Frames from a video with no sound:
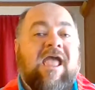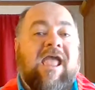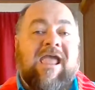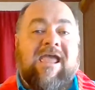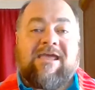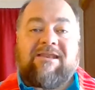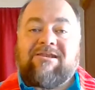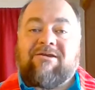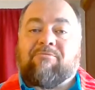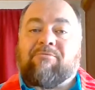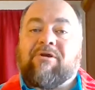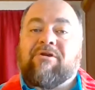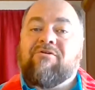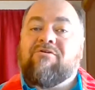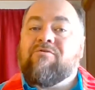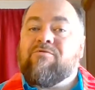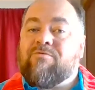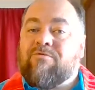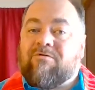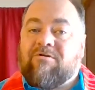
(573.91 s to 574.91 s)
and a
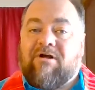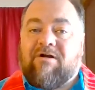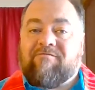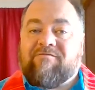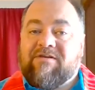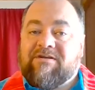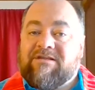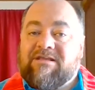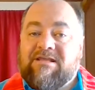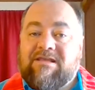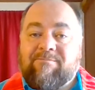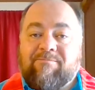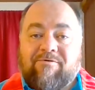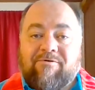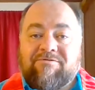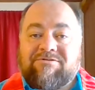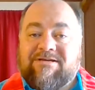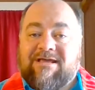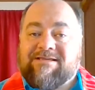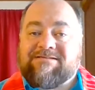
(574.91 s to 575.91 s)
renewal of the
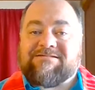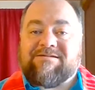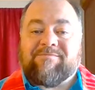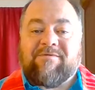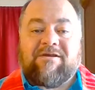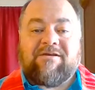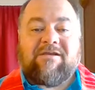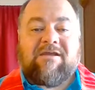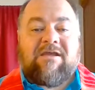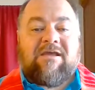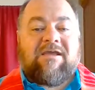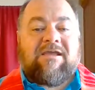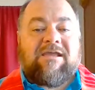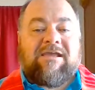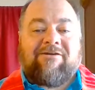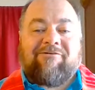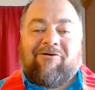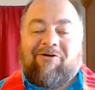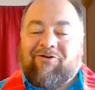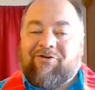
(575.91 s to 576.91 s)
Hebrew Testament,
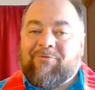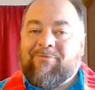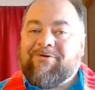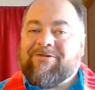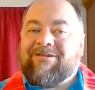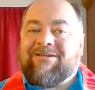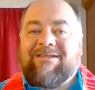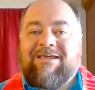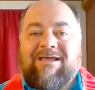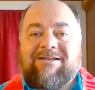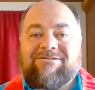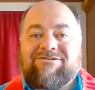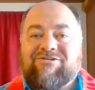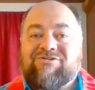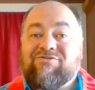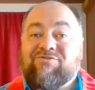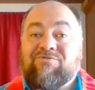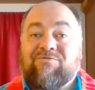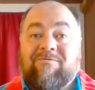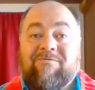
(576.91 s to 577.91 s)
it ultimately led
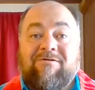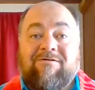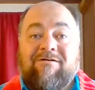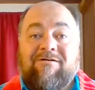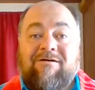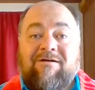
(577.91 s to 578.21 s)
to